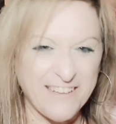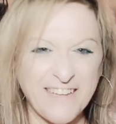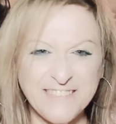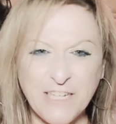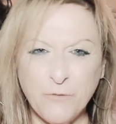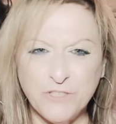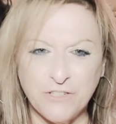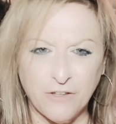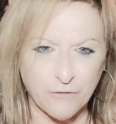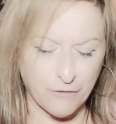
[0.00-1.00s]
Last night was
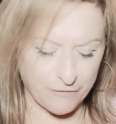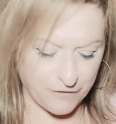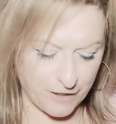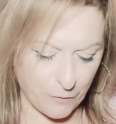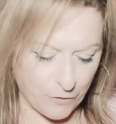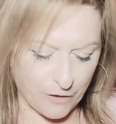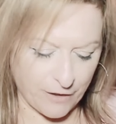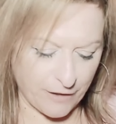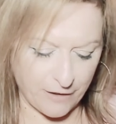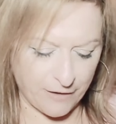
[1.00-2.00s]
another rough night where
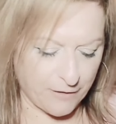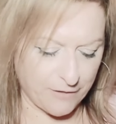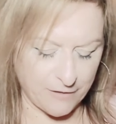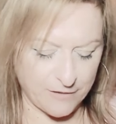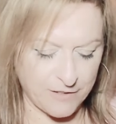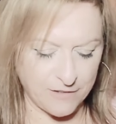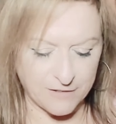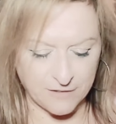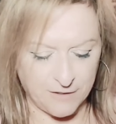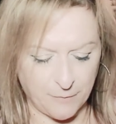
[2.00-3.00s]
I didn't
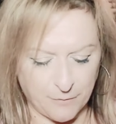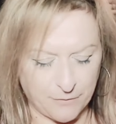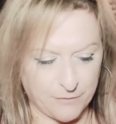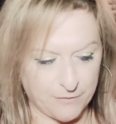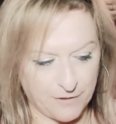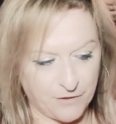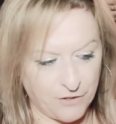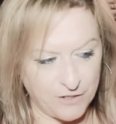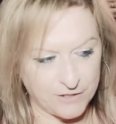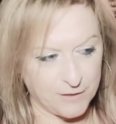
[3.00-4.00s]
sleep.
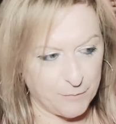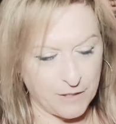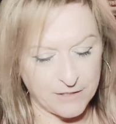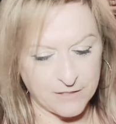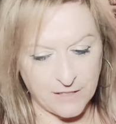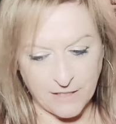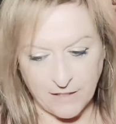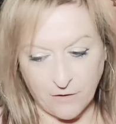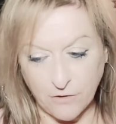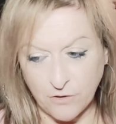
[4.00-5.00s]
Couldn't sleep last night.
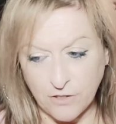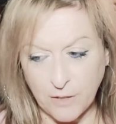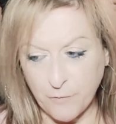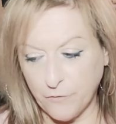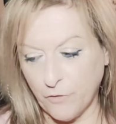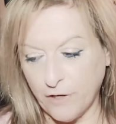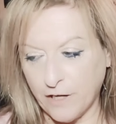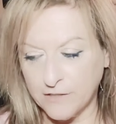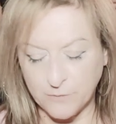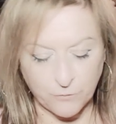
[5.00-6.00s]
Although the night before I
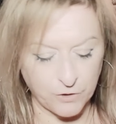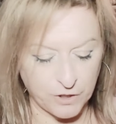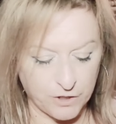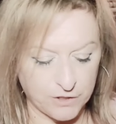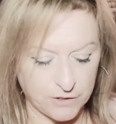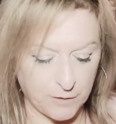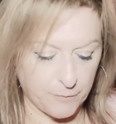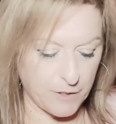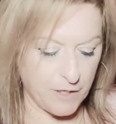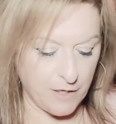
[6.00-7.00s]
got some really good
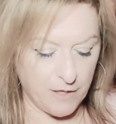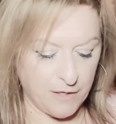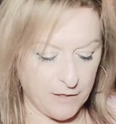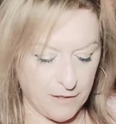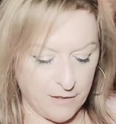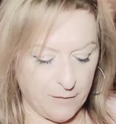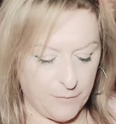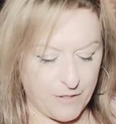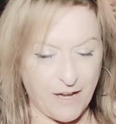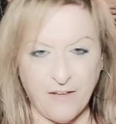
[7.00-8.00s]
sleep.
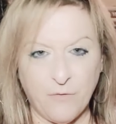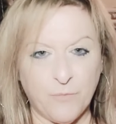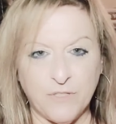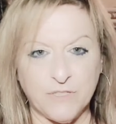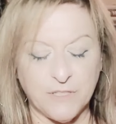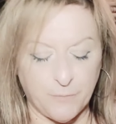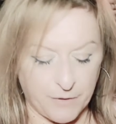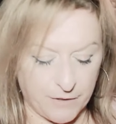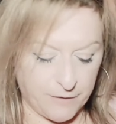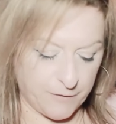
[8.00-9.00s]
But I haven't been
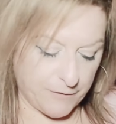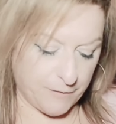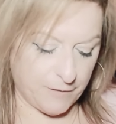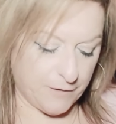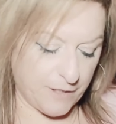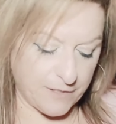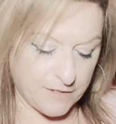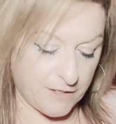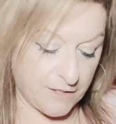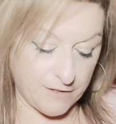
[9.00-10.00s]
sleeping. And
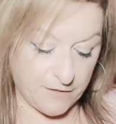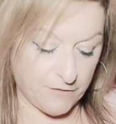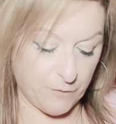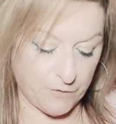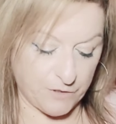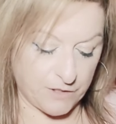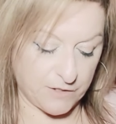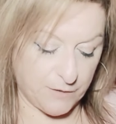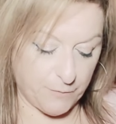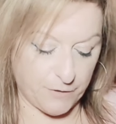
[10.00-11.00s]
last night I definitely was not
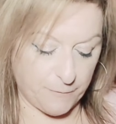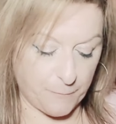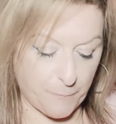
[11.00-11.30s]
sleeping.